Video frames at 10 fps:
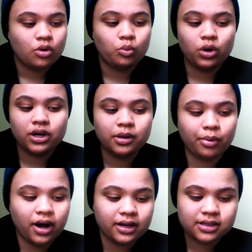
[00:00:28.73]
One of the
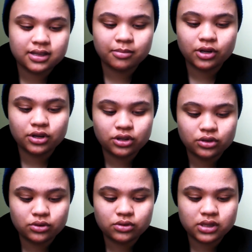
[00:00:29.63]
products that I'm going to
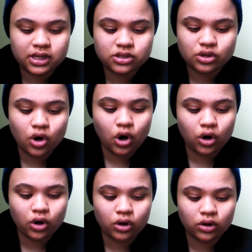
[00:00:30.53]
use, it's
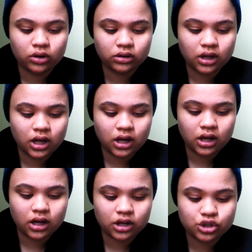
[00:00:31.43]
called
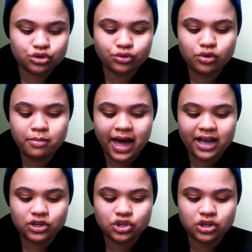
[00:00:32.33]
True
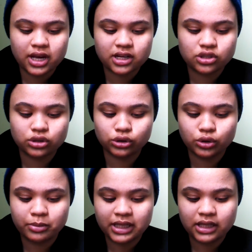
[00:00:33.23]
Match, and it's
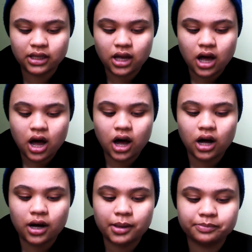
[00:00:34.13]
Lumi.
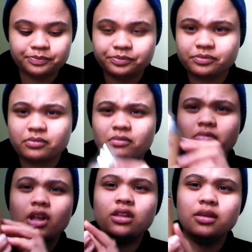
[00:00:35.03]

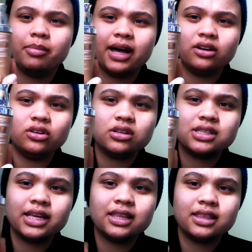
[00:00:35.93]
The bottle
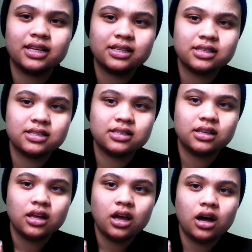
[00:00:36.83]
looks like
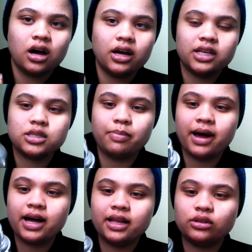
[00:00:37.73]
this. It's
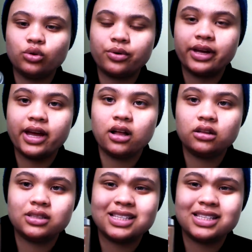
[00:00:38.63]
by L'Oreal.